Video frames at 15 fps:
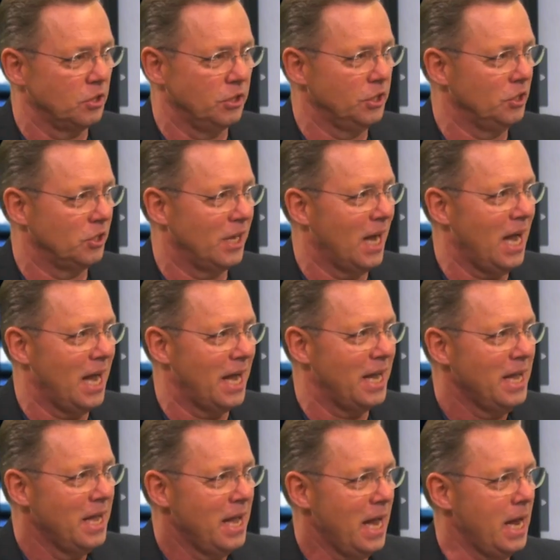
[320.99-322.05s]
a little guy,
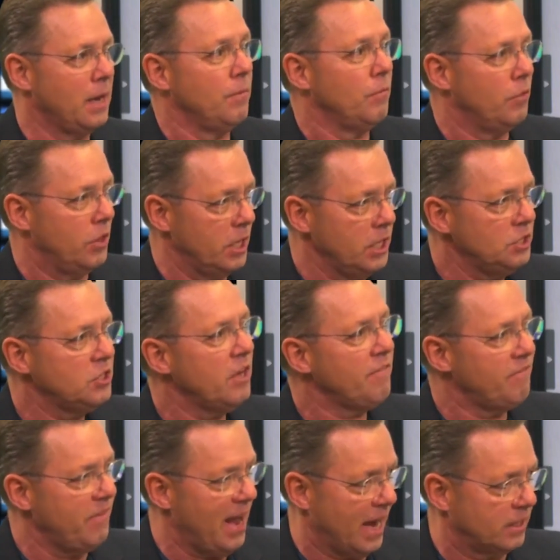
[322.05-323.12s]
and this
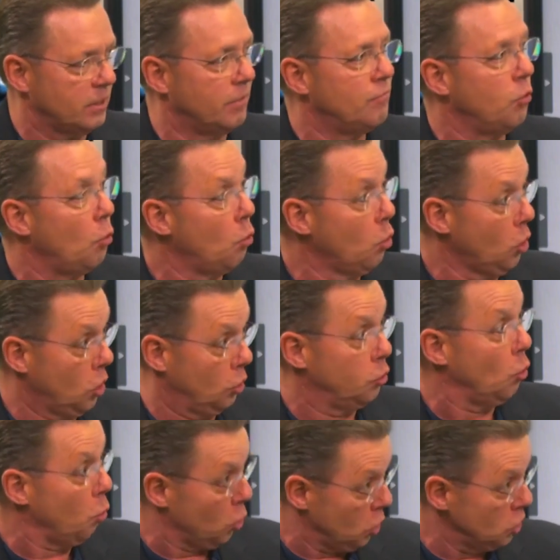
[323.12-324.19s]
effect of the
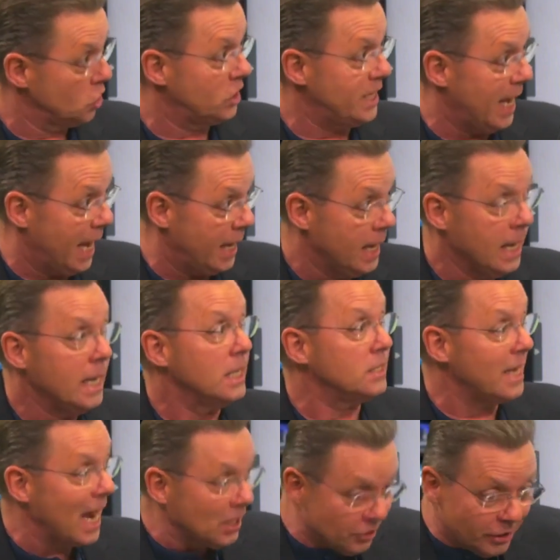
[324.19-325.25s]
world's debt, is
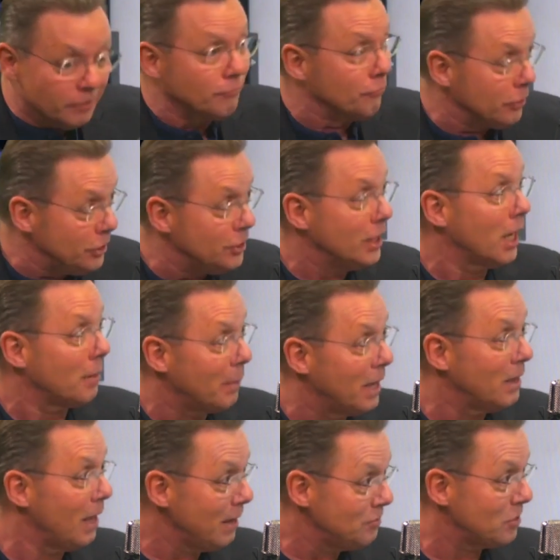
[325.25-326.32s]
actually infringing on my
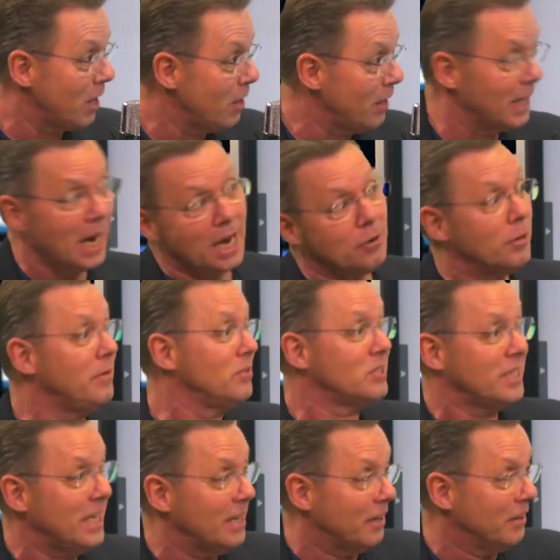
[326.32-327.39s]
lifestyle, and I don't even
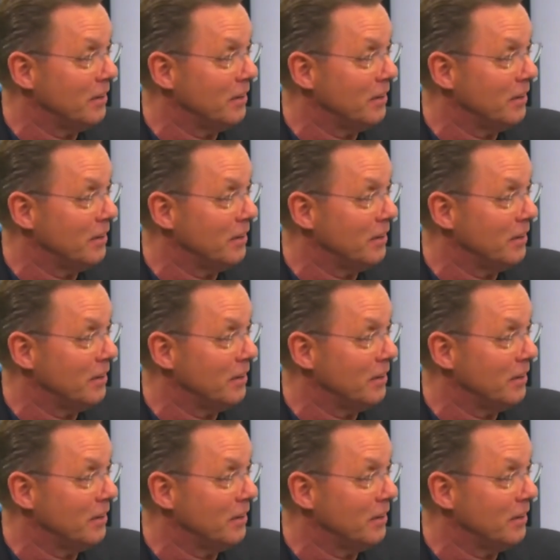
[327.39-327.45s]
see it.